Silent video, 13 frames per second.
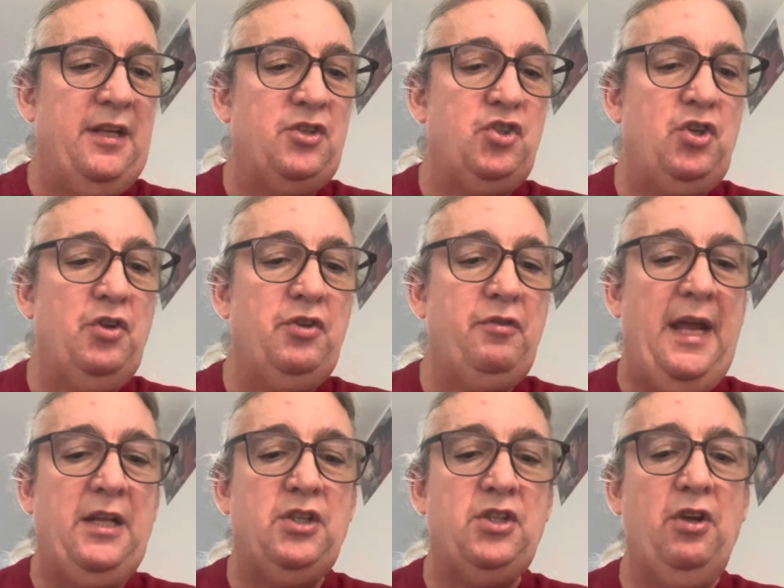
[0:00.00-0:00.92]
it's
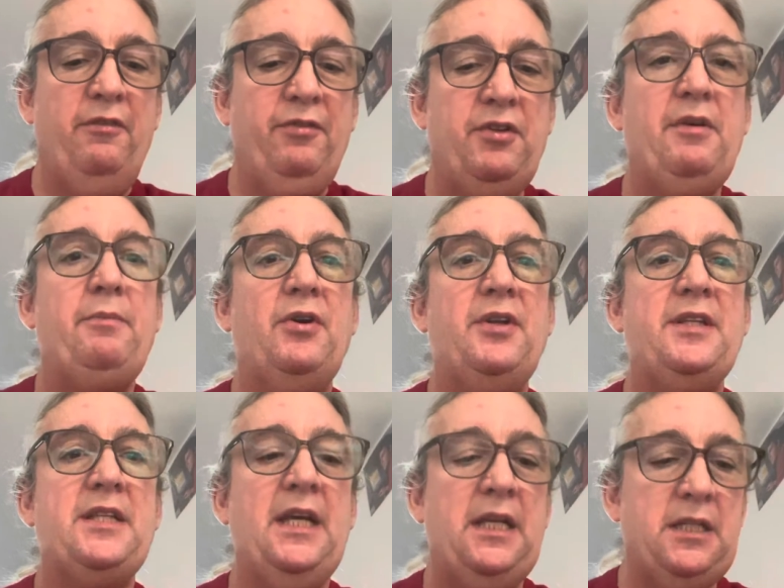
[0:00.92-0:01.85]
2382 for
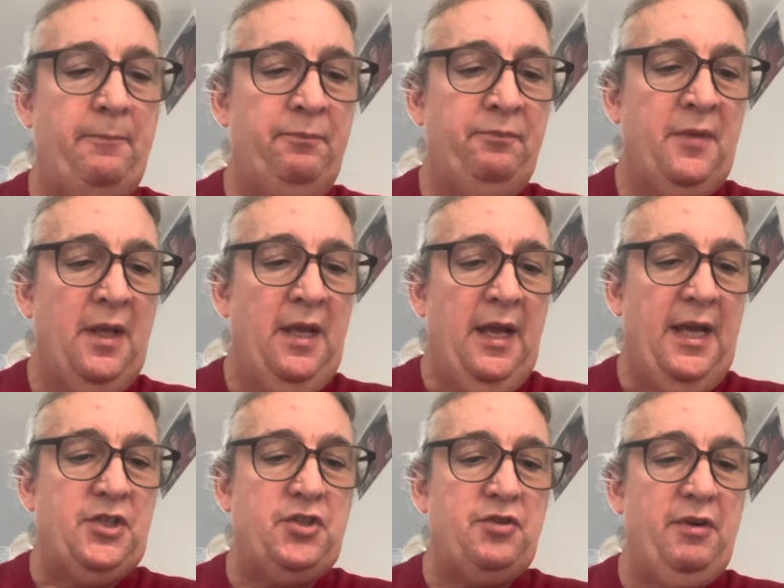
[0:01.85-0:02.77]
3.6.
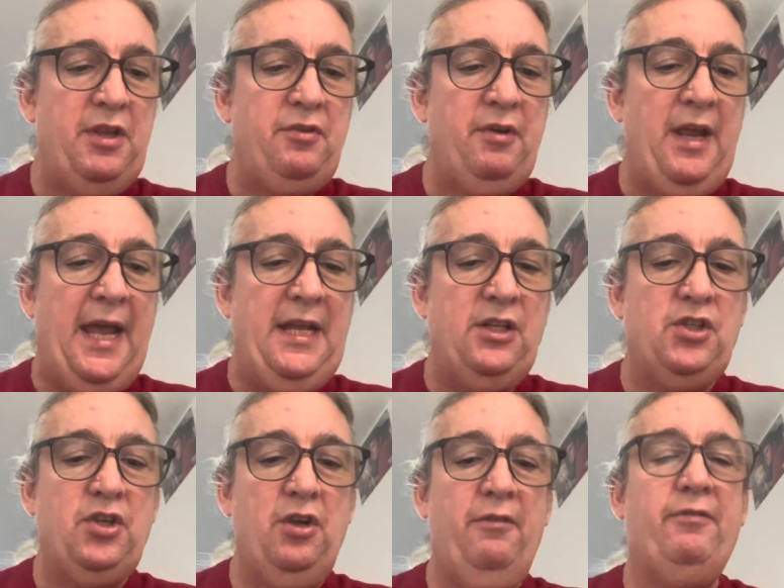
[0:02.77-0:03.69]
It's
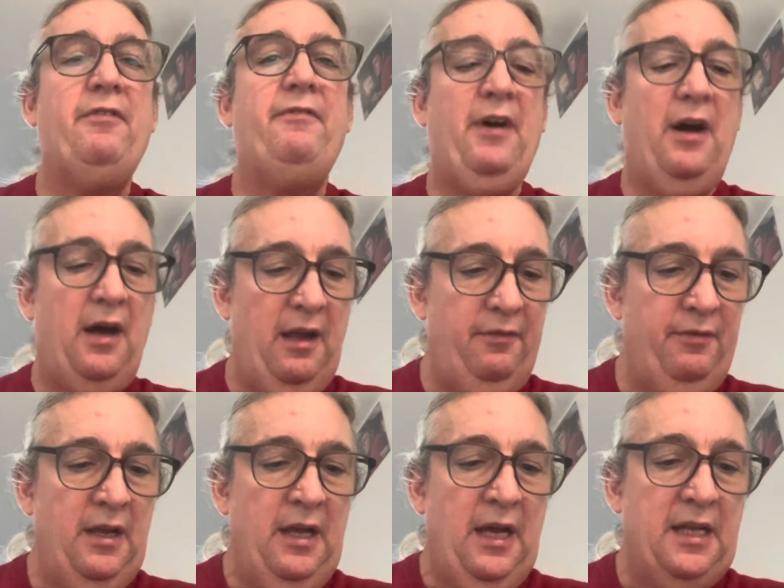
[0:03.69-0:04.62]
3382 for 5
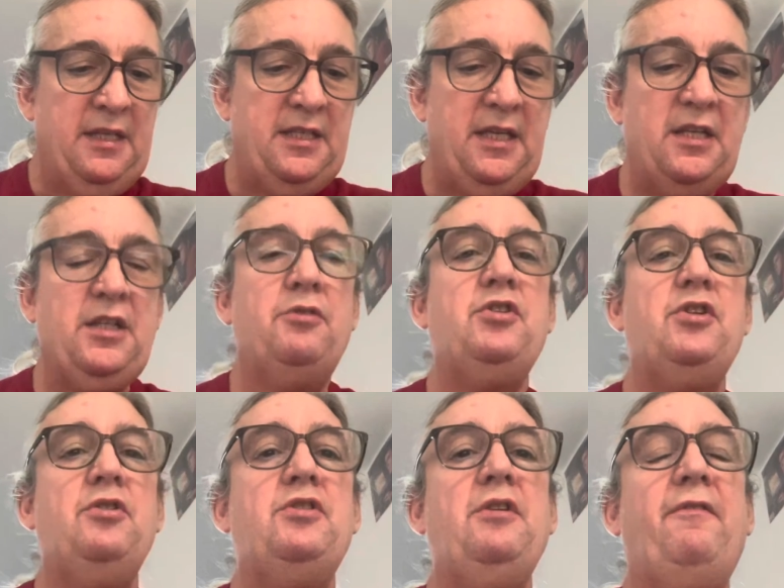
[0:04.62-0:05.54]
and
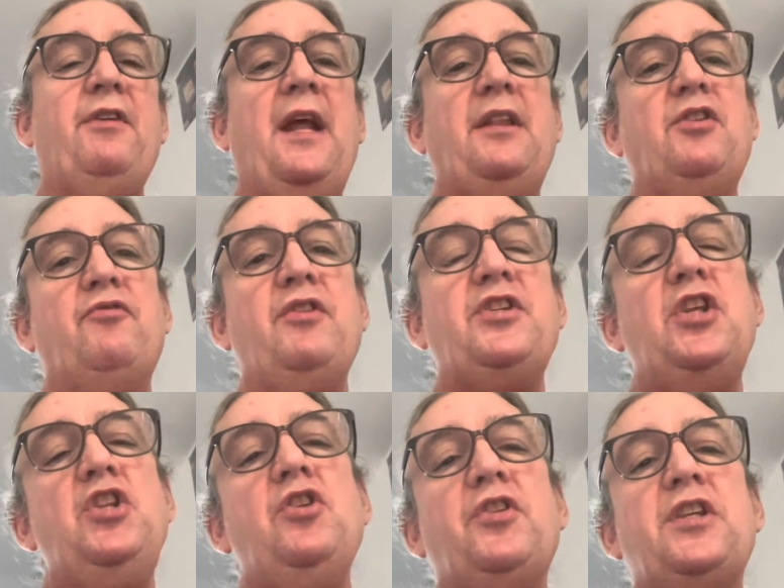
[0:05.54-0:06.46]
6022 for an 8. There is
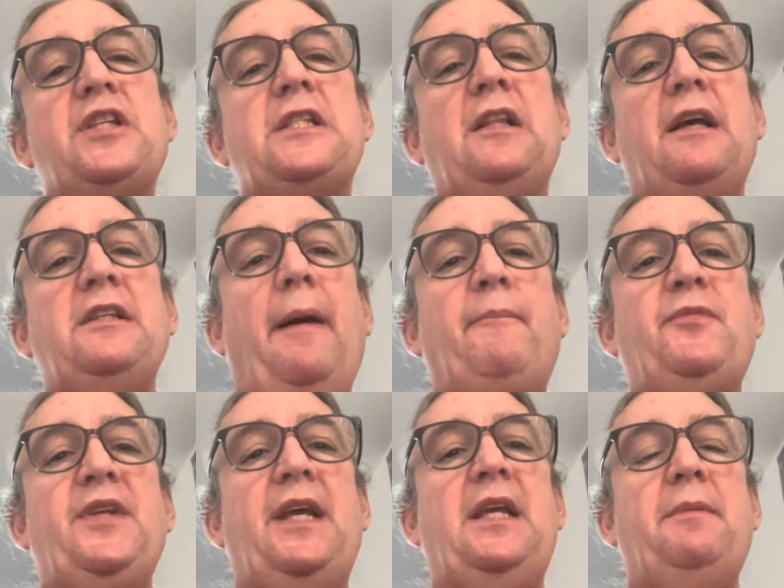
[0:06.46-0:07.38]
another slight
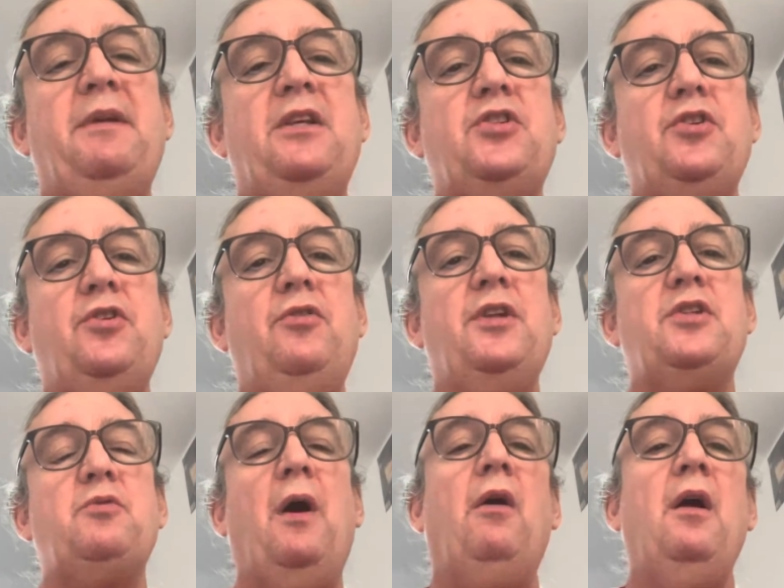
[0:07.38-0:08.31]
update coming soon
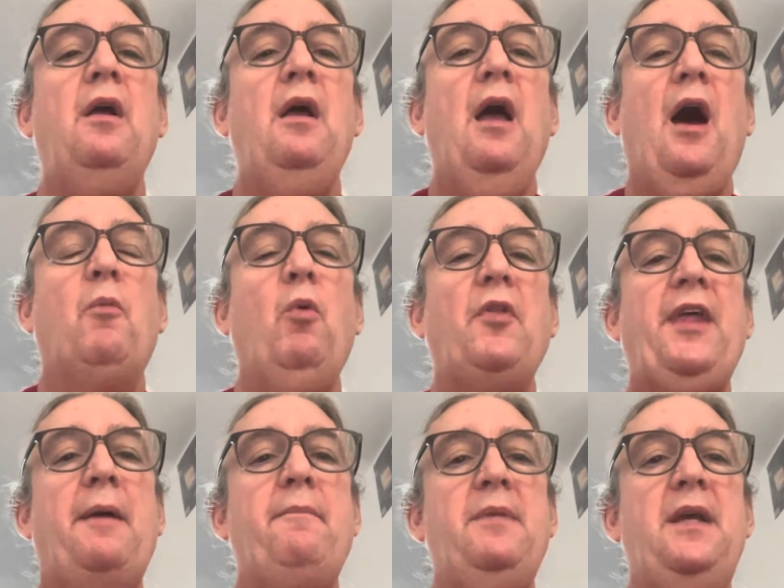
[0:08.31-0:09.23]
as well. And what
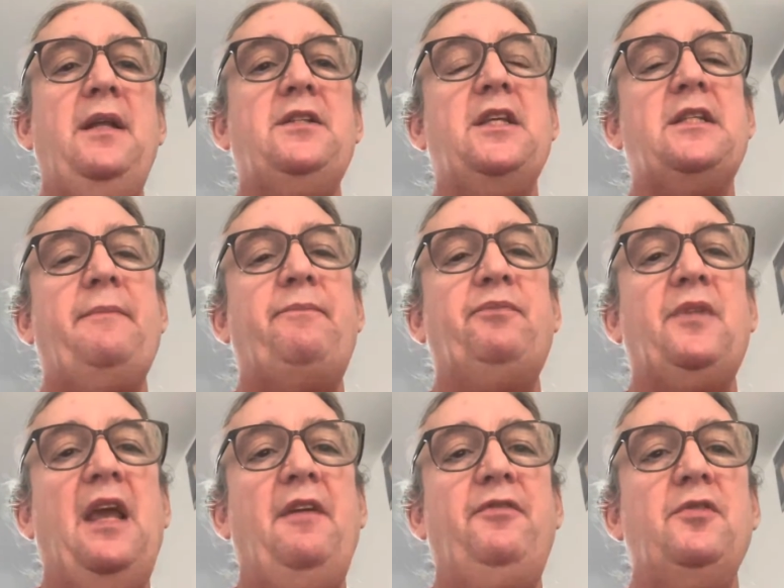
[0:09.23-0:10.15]
that means is,
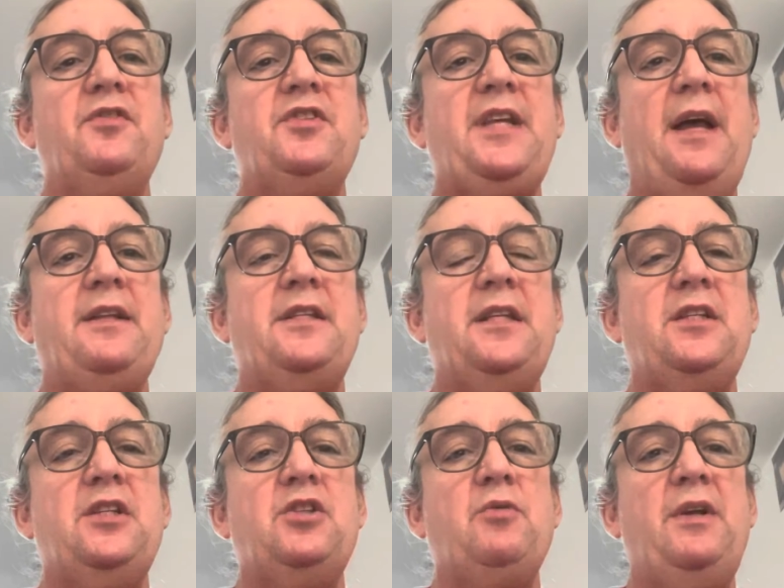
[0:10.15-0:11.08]
if you set it
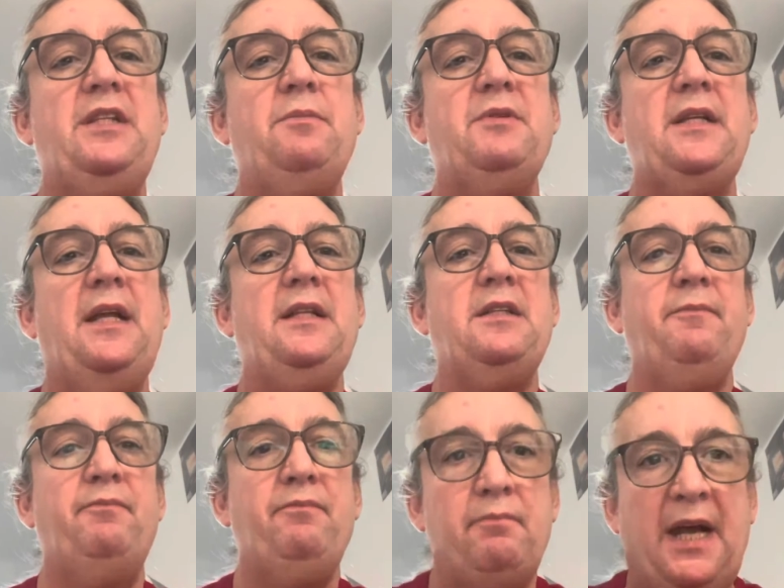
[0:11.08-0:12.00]
to 20%
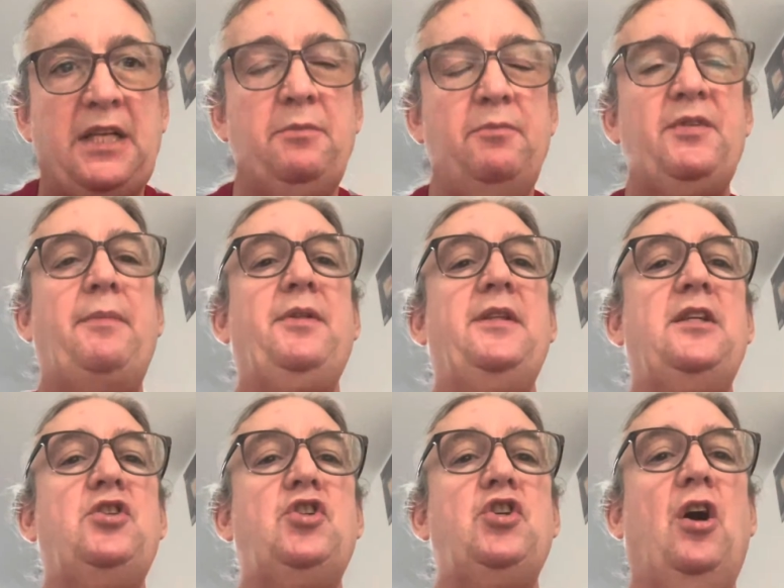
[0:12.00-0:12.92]
maximum depth of
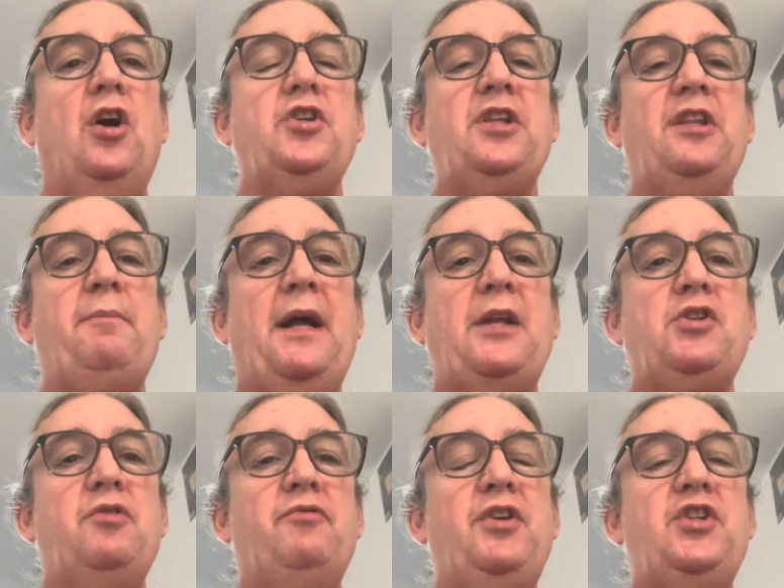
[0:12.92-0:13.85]
discharge and the
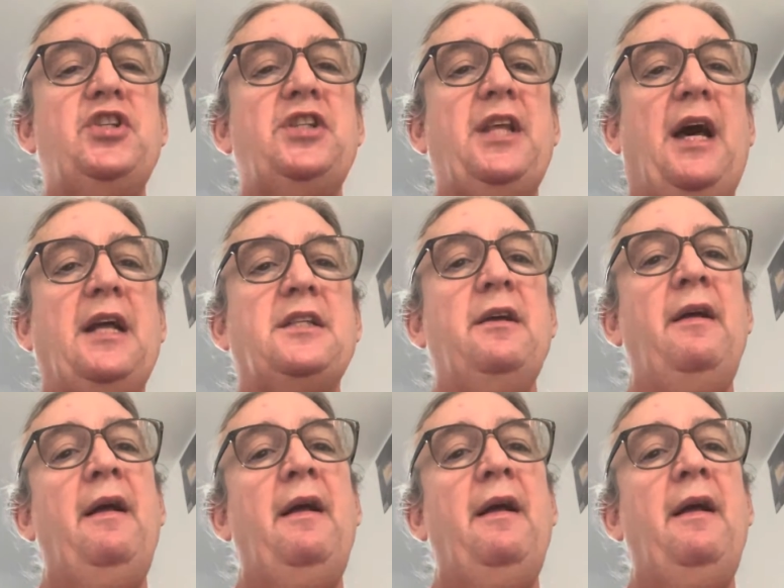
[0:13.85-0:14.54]
battery reaches that,